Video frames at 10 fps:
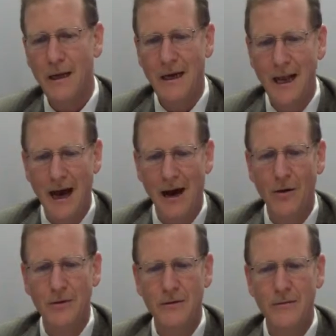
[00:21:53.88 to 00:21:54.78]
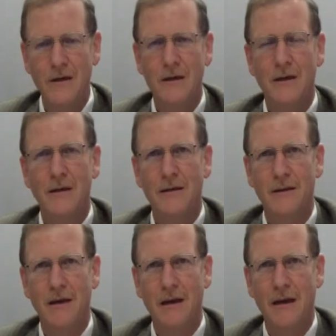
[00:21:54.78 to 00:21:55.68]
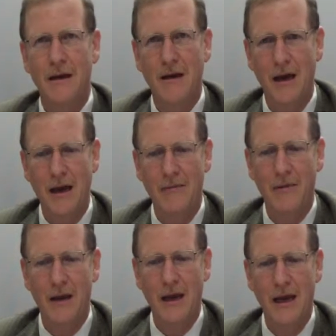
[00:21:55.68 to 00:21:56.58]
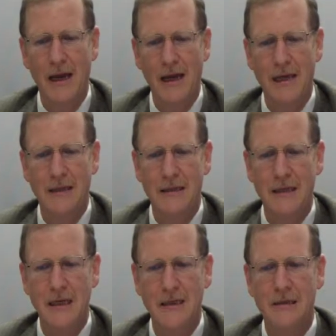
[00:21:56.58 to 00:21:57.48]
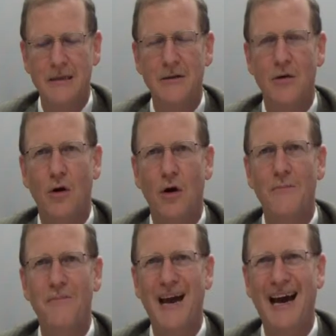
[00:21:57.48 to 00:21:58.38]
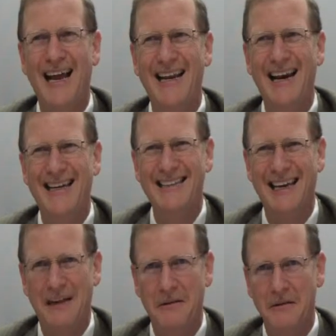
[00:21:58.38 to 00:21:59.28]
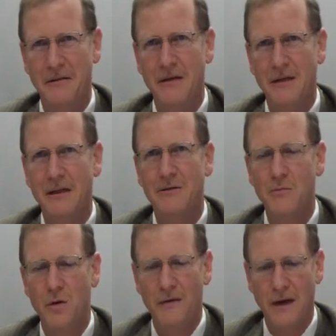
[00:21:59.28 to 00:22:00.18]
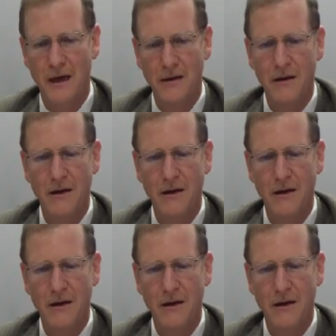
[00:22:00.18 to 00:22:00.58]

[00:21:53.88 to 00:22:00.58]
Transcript: cloud um, uh, it's it's called mehalachtan it's moving it